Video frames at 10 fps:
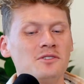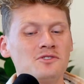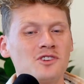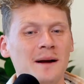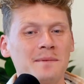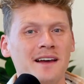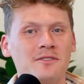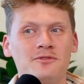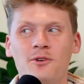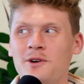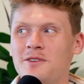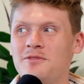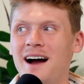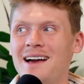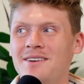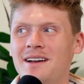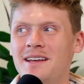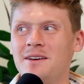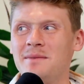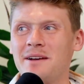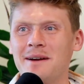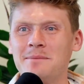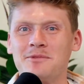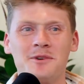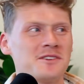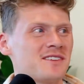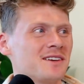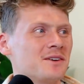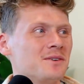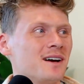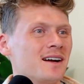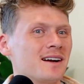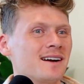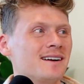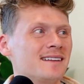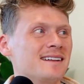Sengun dropped like 45 on him, like right before Sengun got hurt.